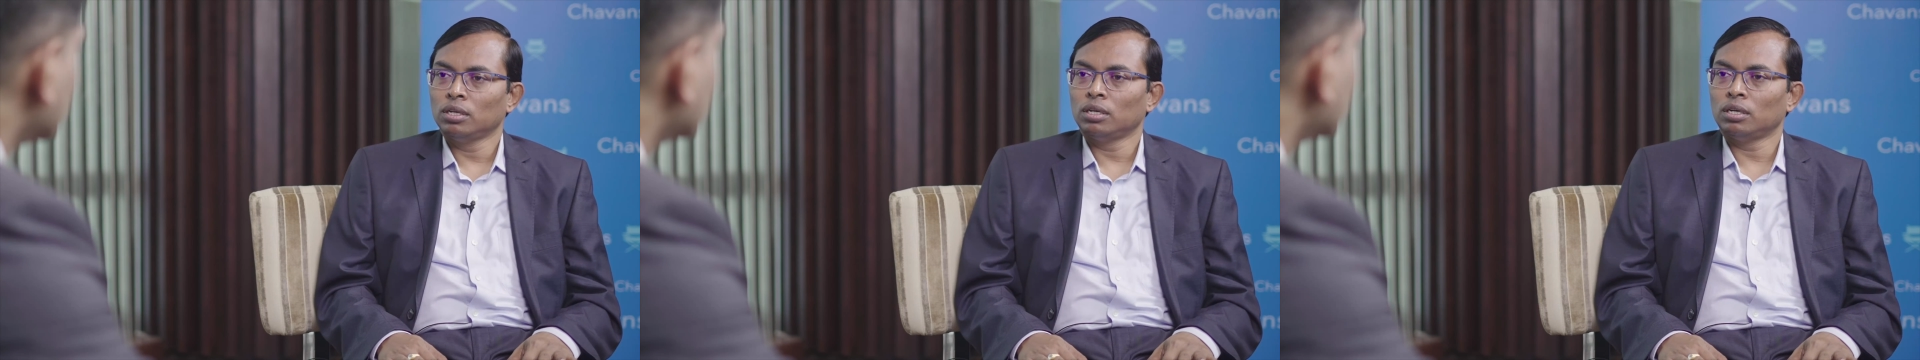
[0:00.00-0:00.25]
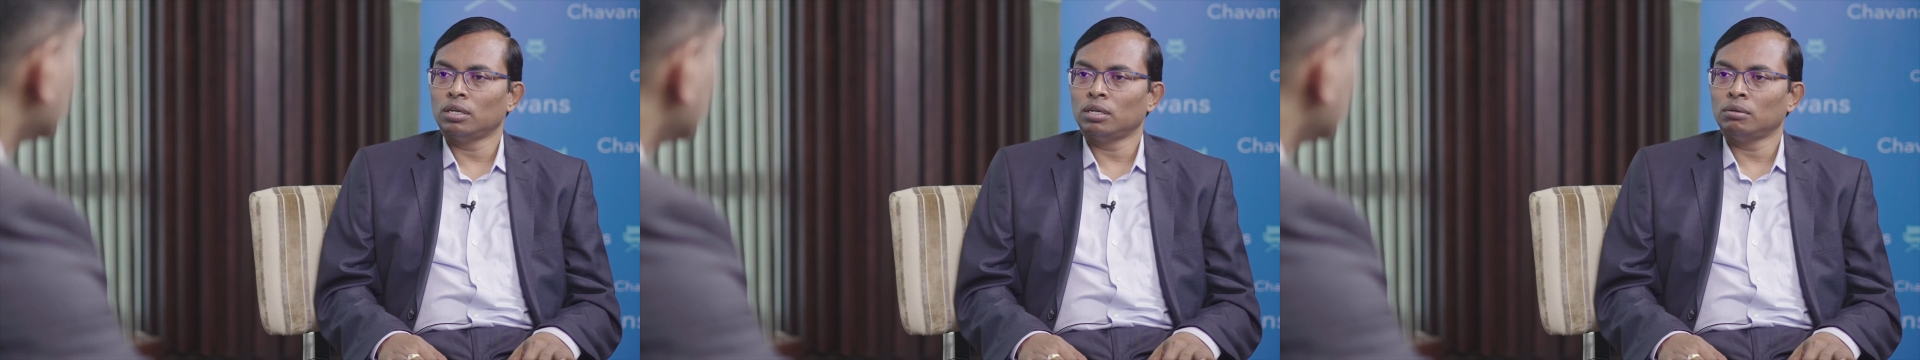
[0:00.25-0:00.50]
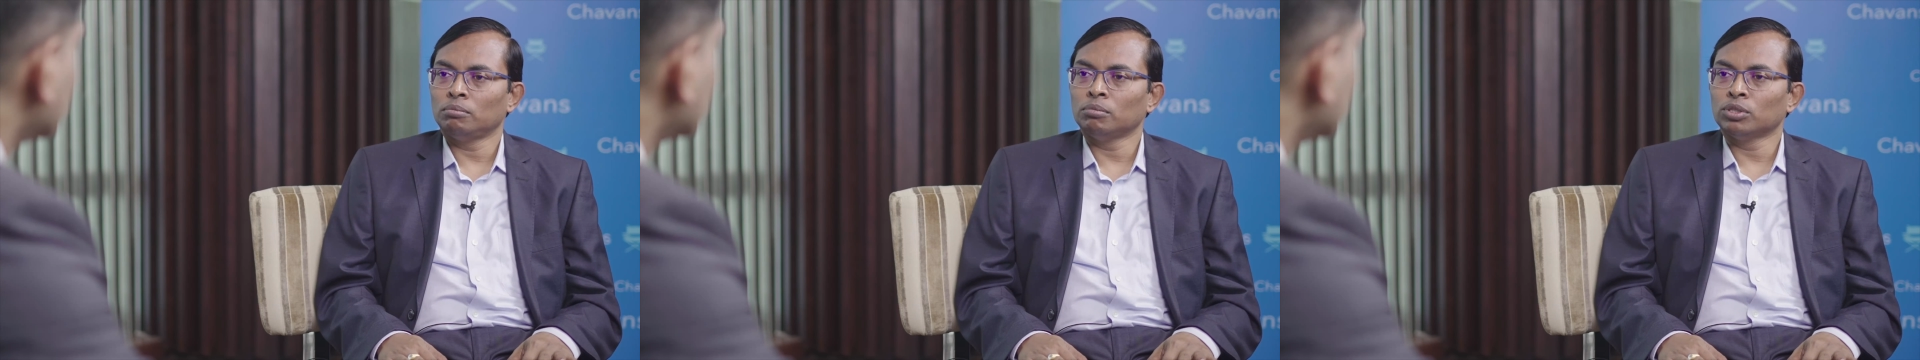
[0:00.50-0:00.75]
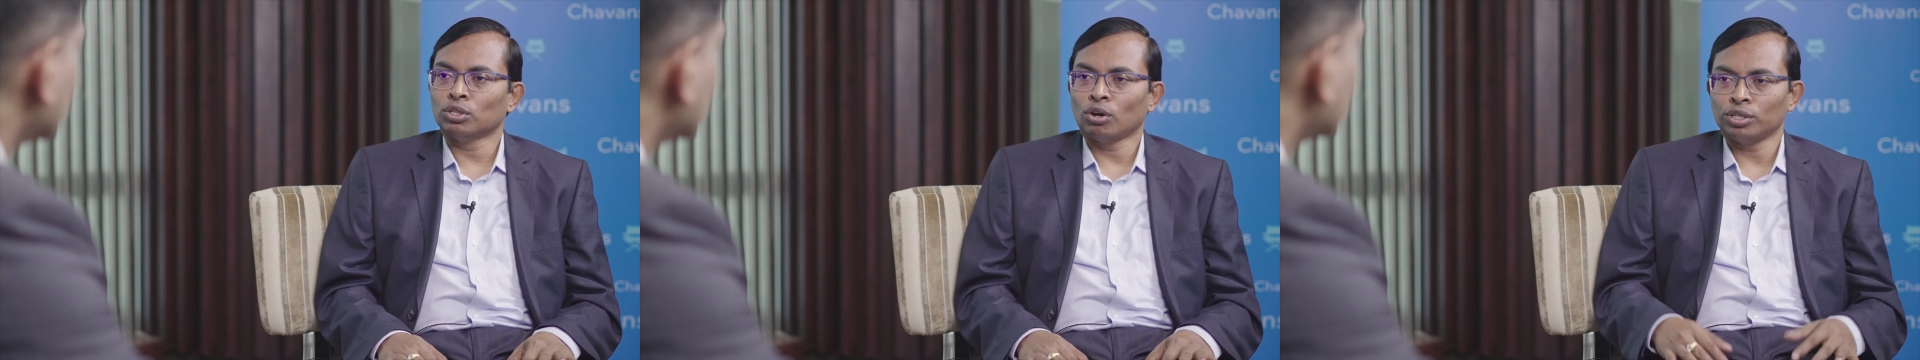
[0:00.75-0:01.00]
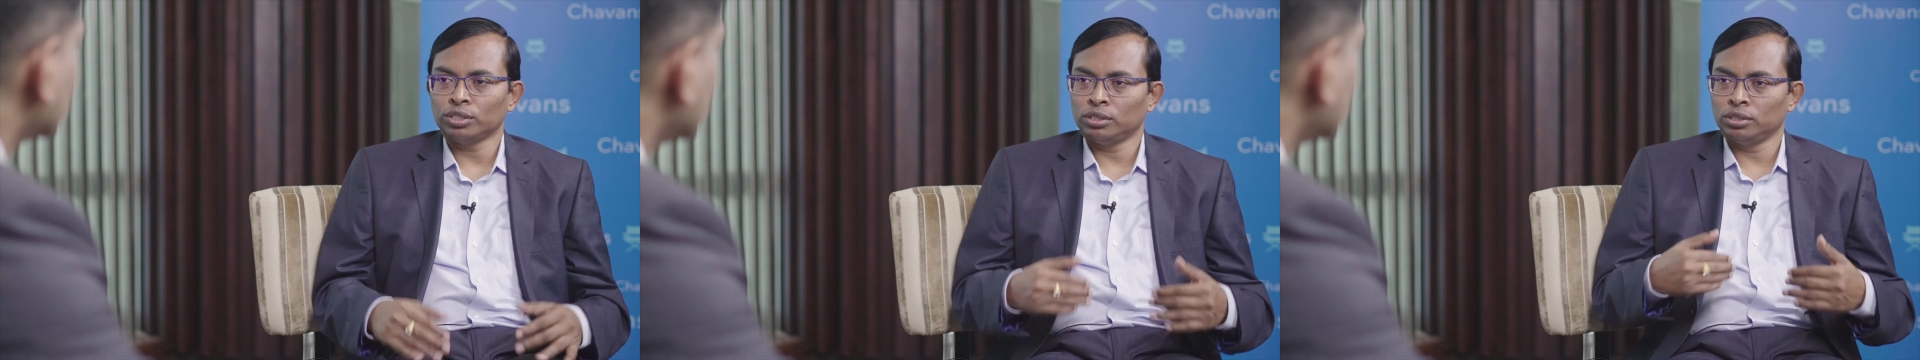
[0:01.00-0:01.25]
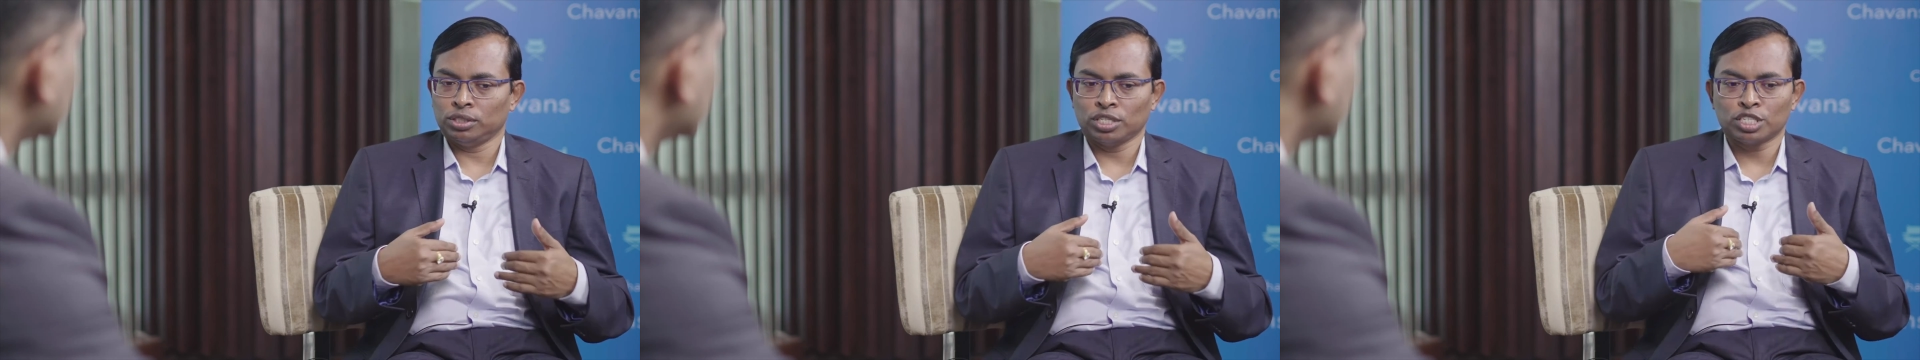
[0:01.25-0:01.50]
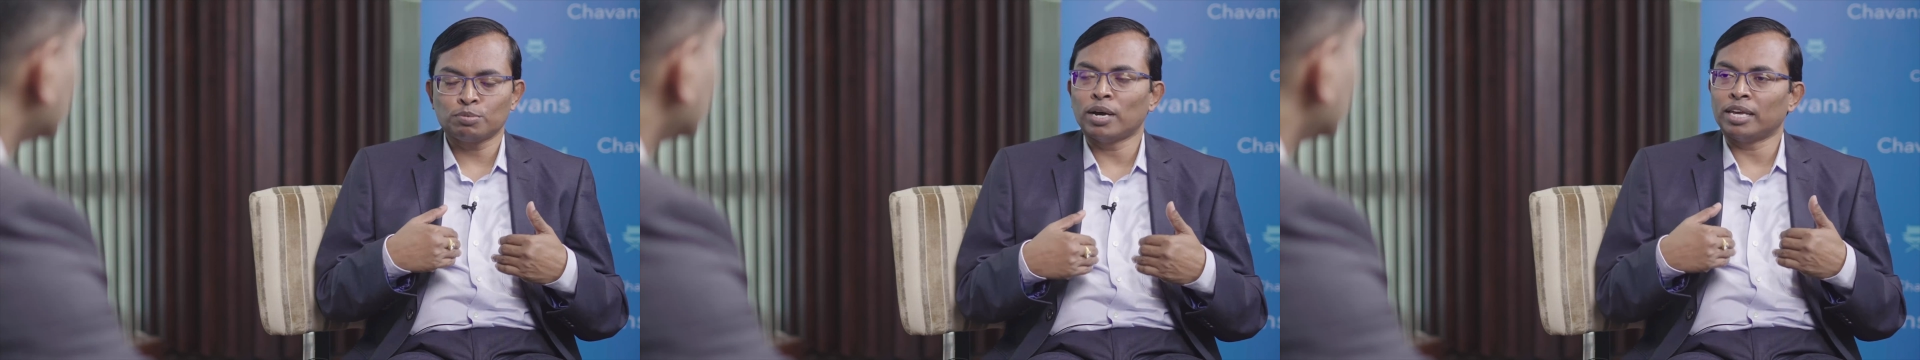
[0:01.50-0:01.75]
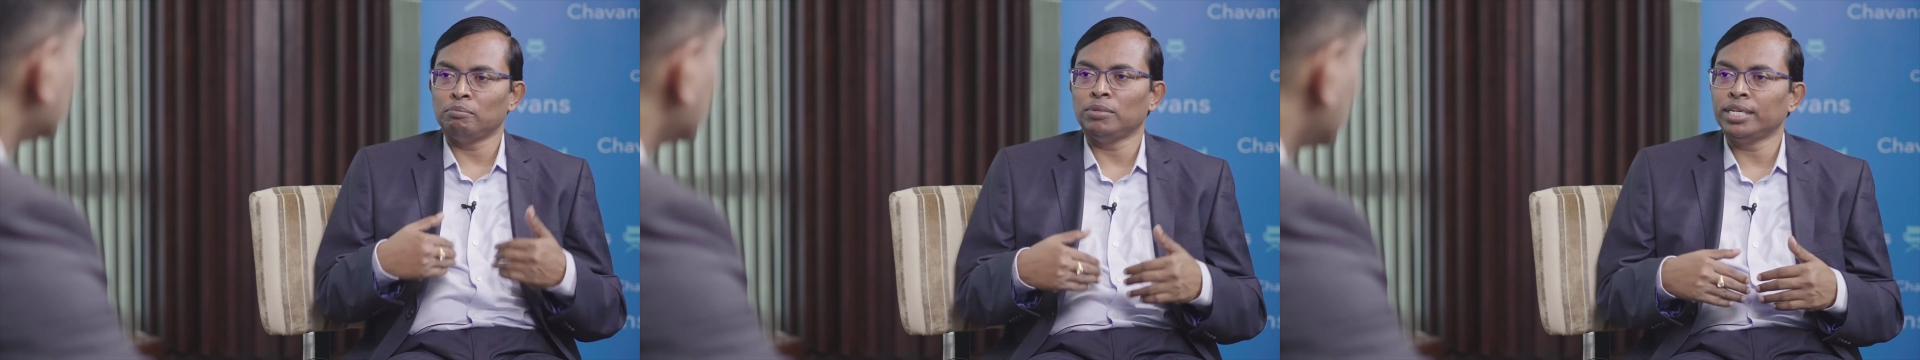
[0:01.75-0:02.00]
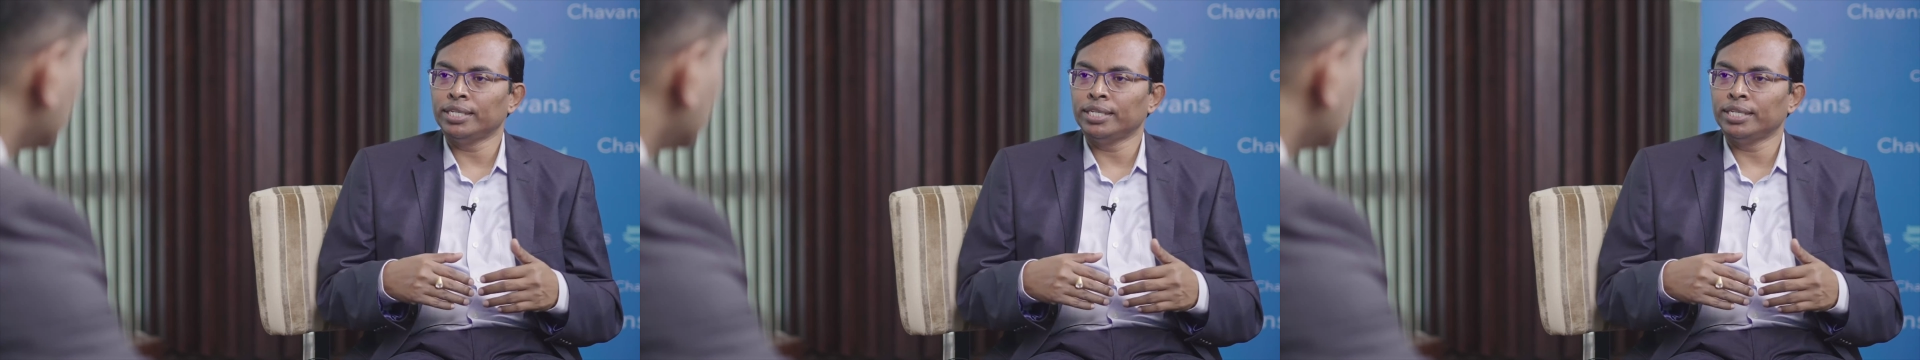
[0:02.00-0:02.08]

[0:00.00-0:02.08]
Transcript: not just by me,